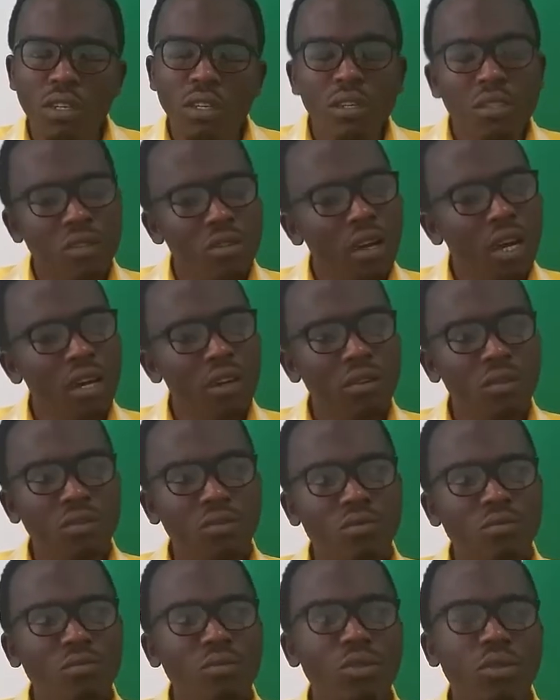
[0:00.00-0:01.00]
So I
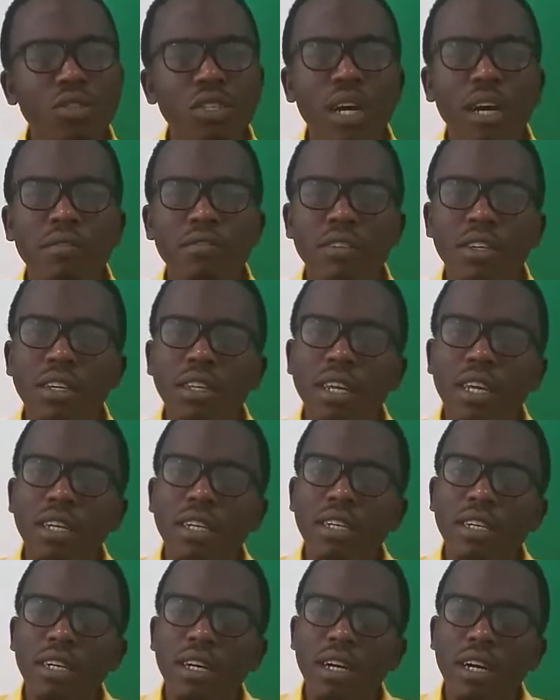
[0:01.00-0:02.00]
was having
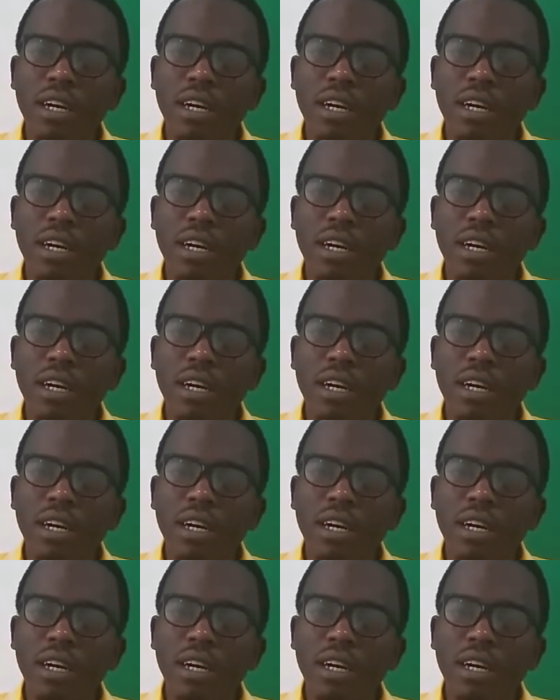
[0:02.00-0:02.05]
like